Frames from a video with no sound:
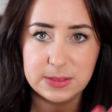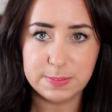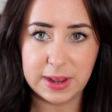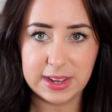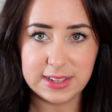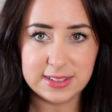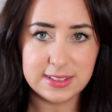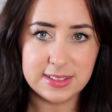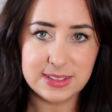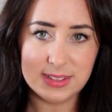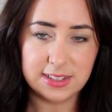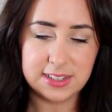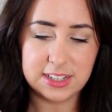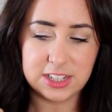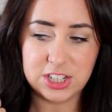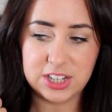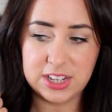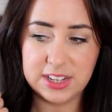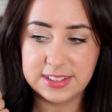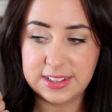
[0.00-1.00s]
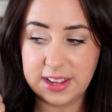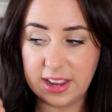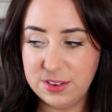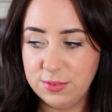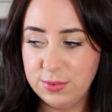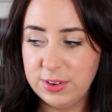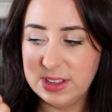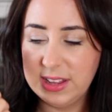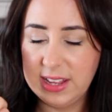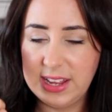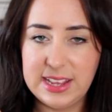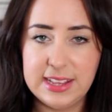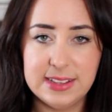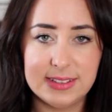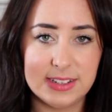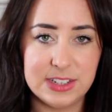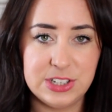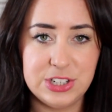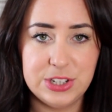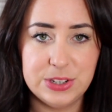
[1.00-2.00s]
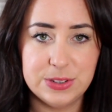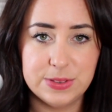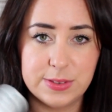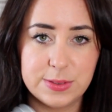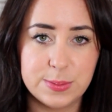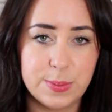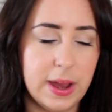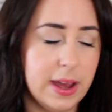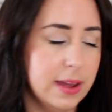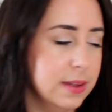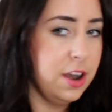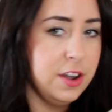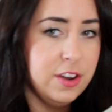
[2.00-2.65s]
spices to dishes, and really easy to use as well.